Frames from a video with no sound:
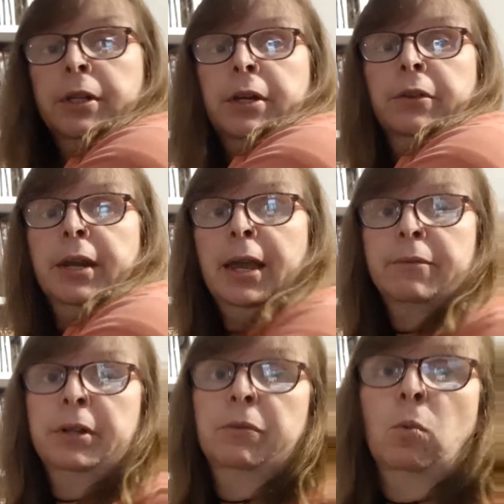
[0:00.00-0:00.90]
here that I
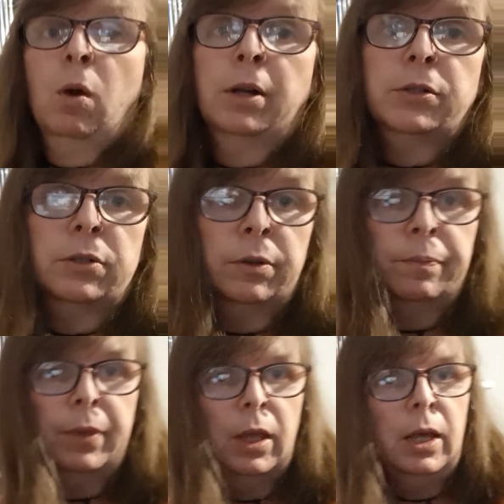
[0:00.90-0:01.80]
haven't even watched. So
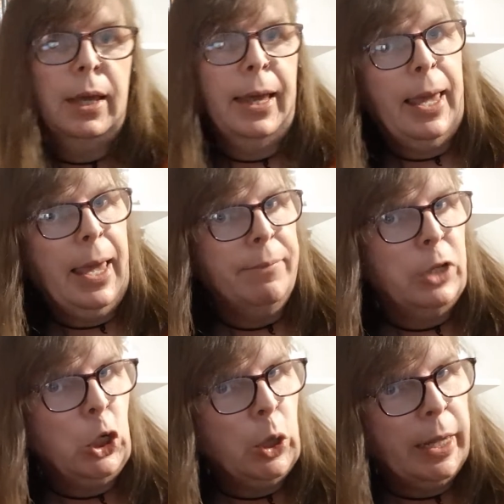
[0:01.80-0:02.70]
I have
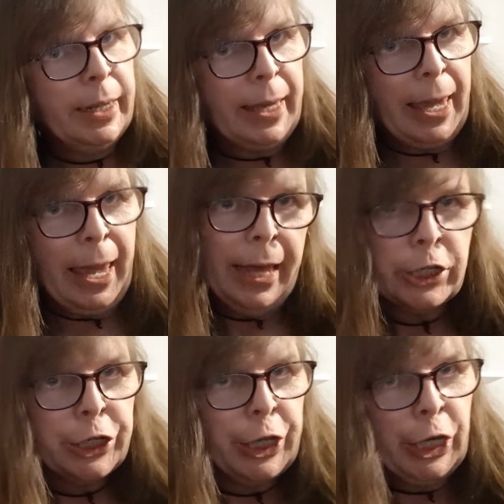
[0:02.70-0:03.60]
to do a little
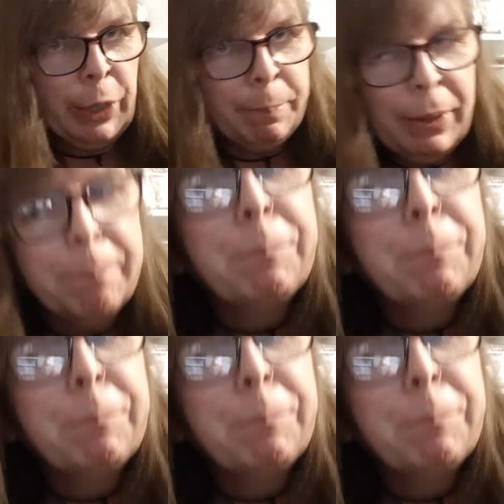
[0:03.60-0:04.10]
catching up.